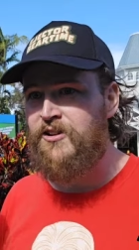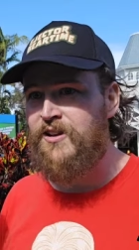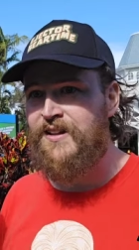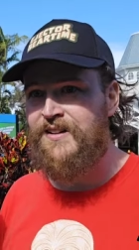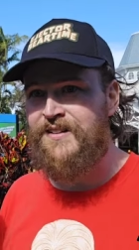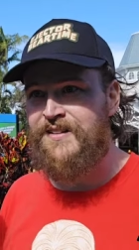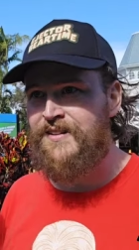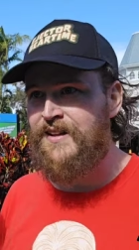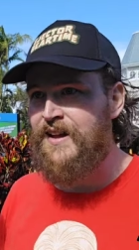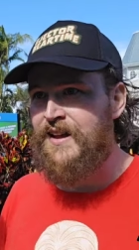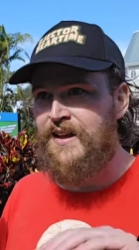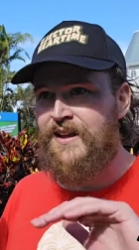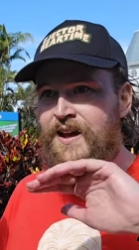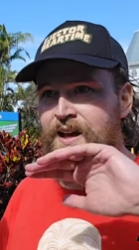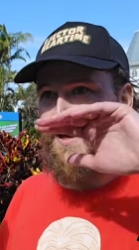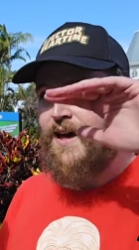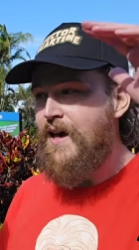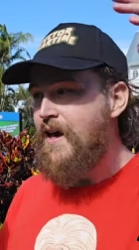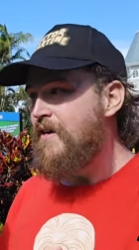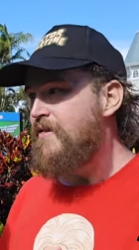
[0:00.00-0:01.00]
you can see
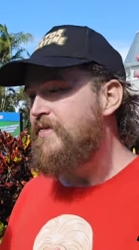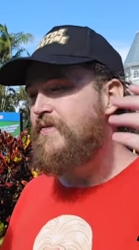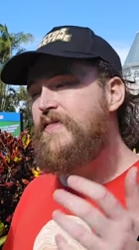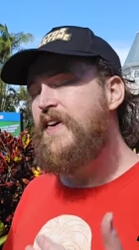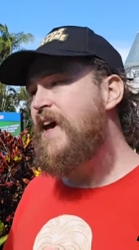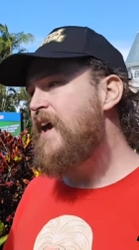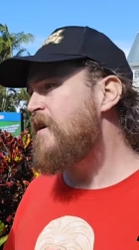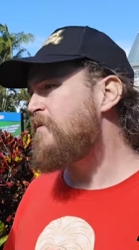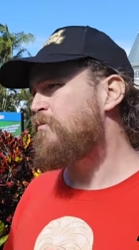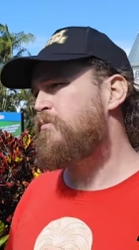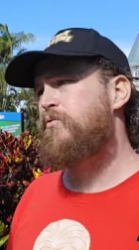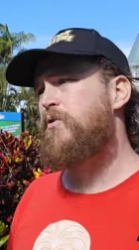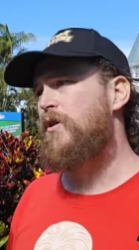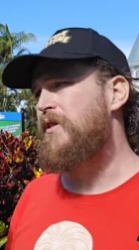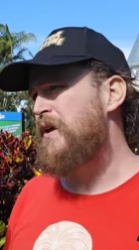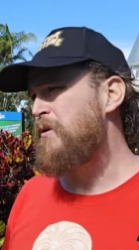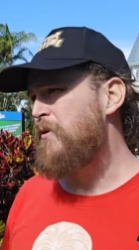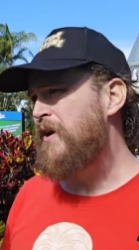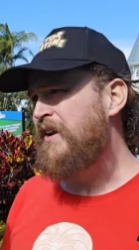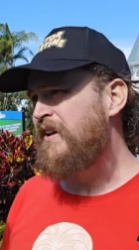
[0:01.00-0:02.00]
they're
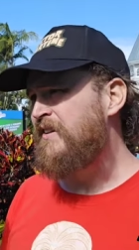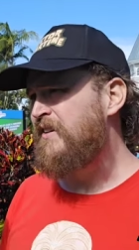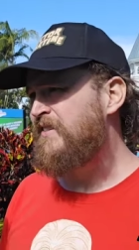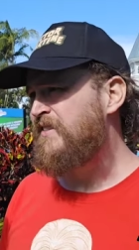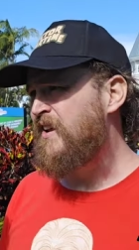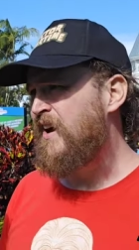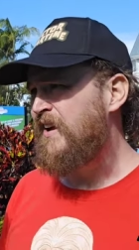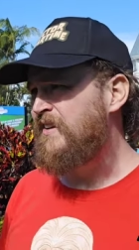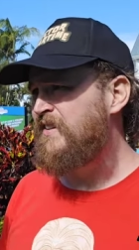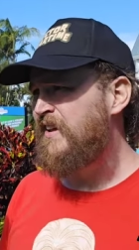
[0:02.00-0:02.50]
probably ready to start